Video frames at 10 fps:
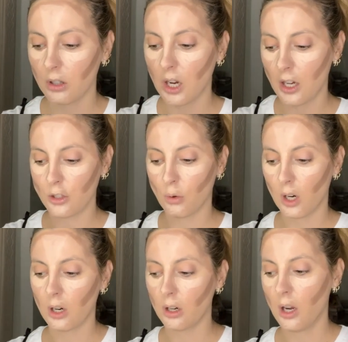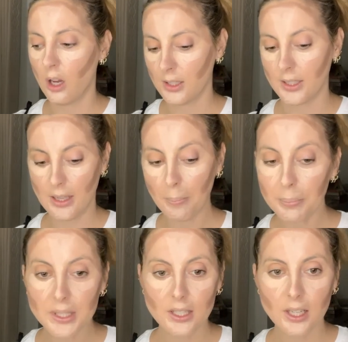contour
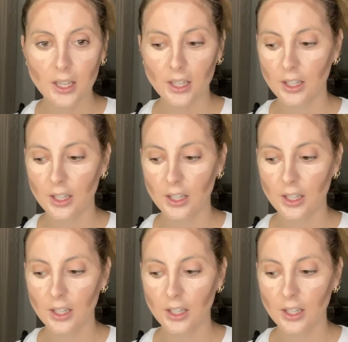concept.